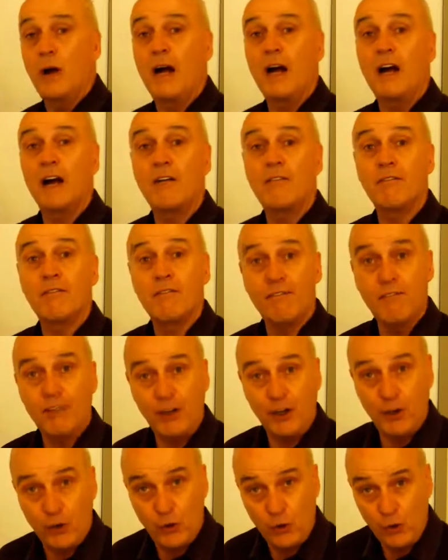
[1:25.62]
are
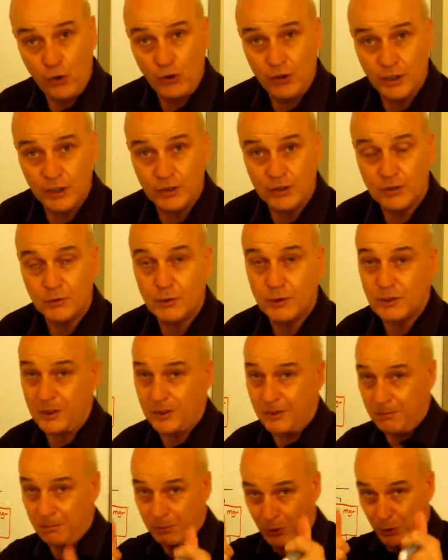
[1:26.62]
fee earners.
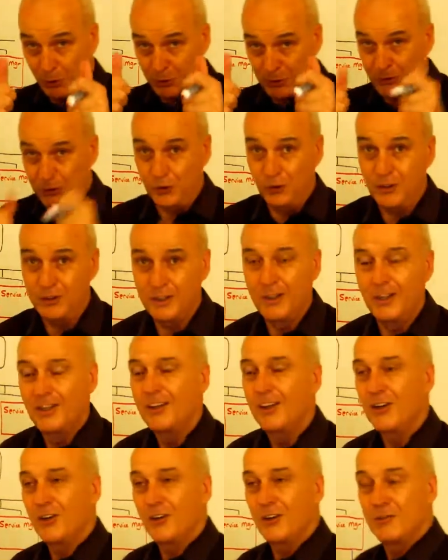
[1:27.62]
And blue is good
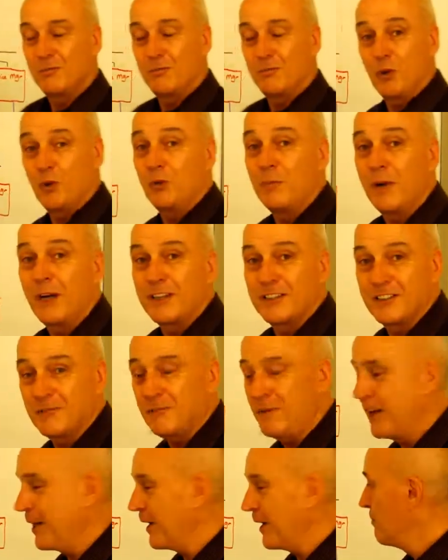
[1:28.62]
because blue makes us
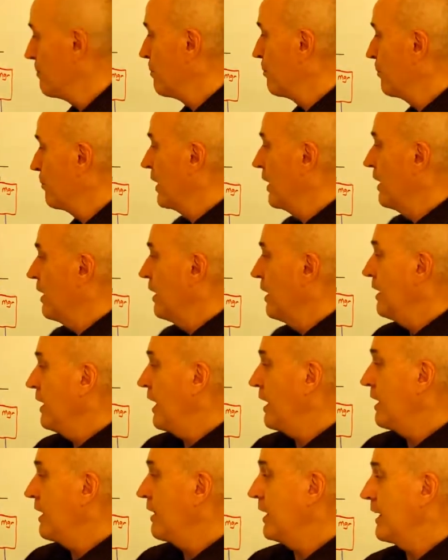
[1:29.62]
money.
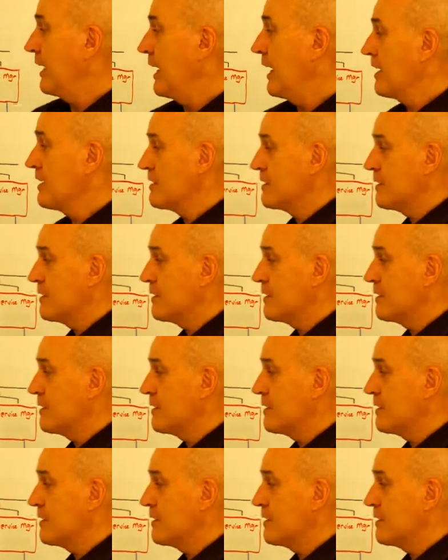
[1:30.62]
Now the accounts